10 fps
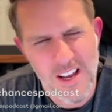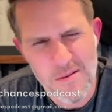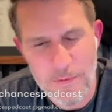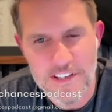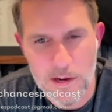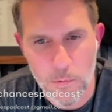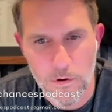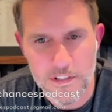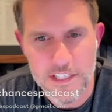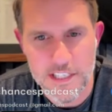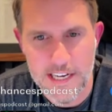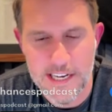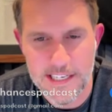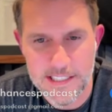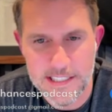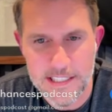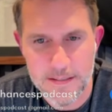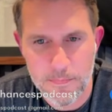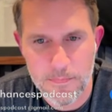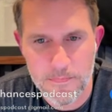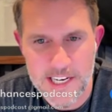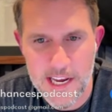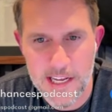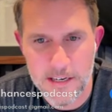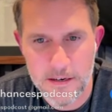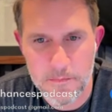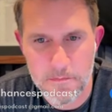uh, maybe 10 warrants and 10